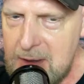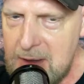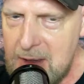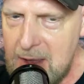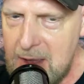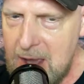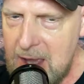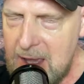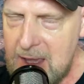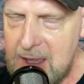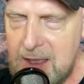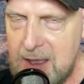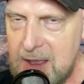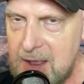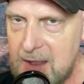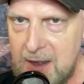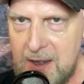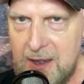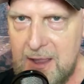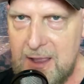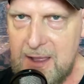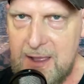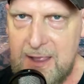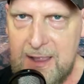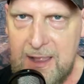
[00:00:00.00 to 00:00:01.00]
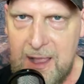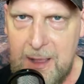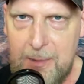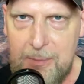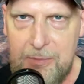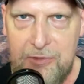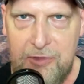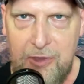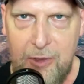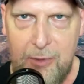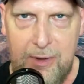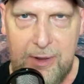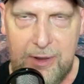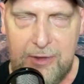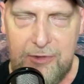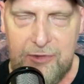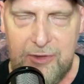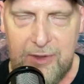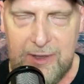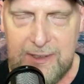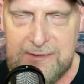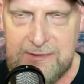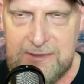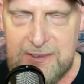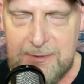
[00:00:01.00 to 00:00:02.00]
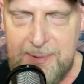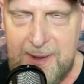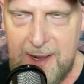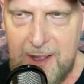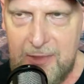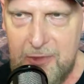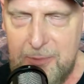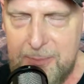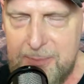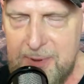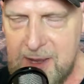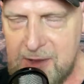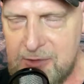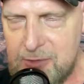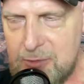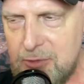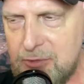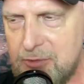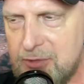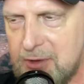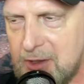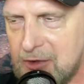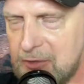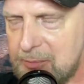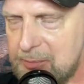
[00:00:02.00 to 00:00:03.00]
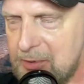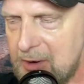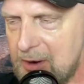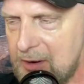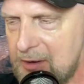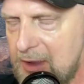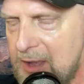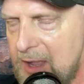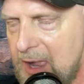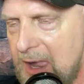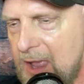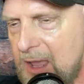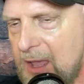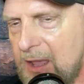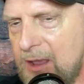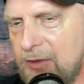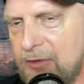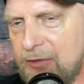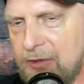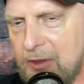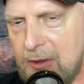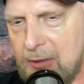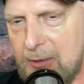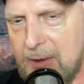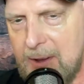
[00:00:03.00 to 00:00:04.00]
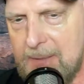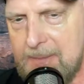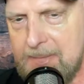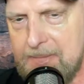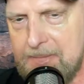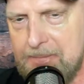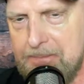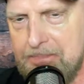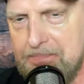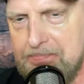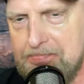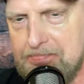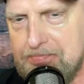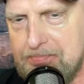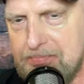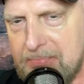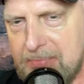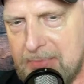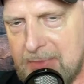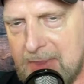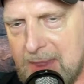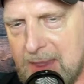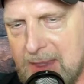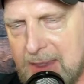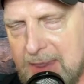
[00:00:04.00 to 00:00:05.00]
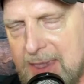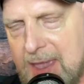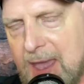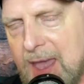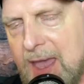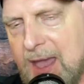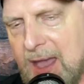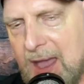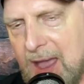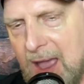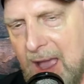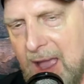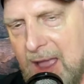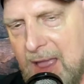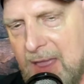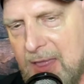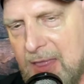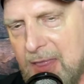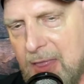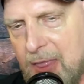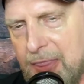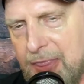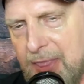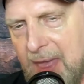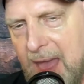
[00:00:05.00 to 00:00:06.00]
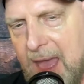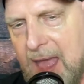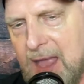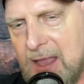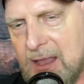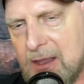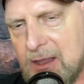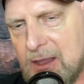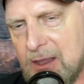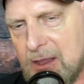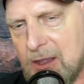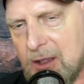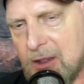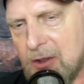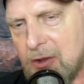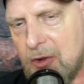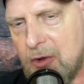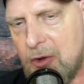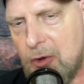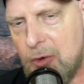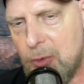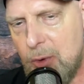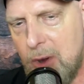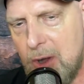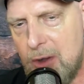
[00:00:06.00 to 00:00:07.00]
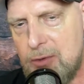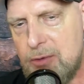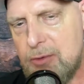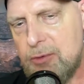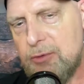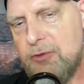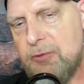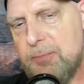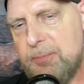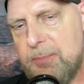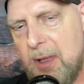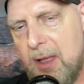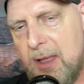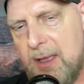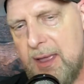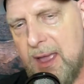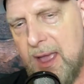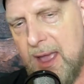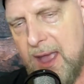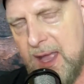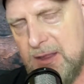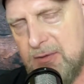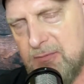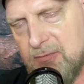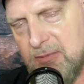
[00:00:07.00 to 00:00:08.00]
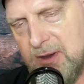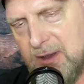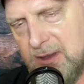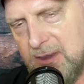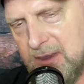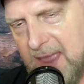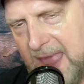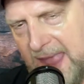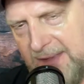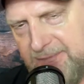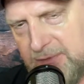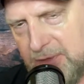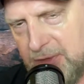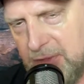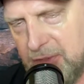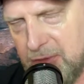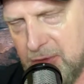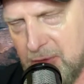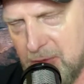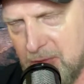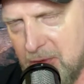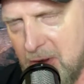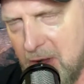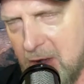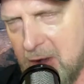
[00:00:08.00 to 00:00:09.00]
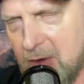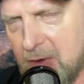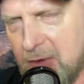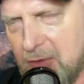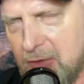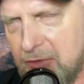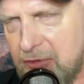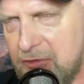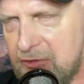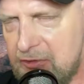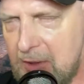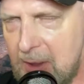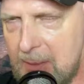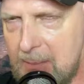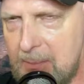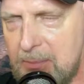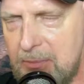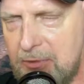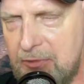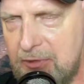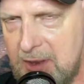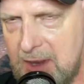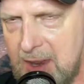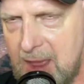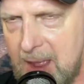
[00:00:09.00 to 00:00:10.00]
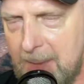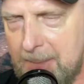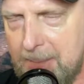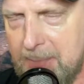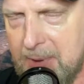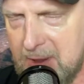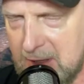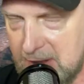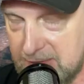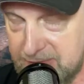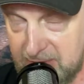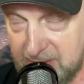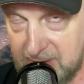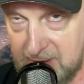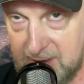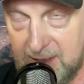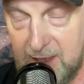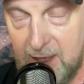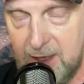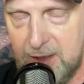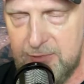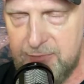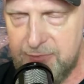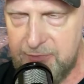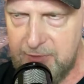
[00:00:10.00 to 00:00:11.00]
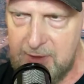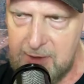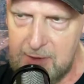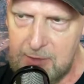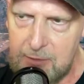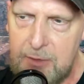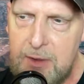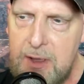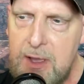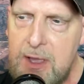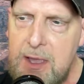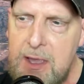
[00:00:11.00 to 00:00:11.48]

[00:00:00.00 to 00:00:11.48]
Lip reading: I can't lie, I'm so excited about the Pixel 6 Pro. So, that quote by Henry David Thoreau sums it up perfectly, I feel.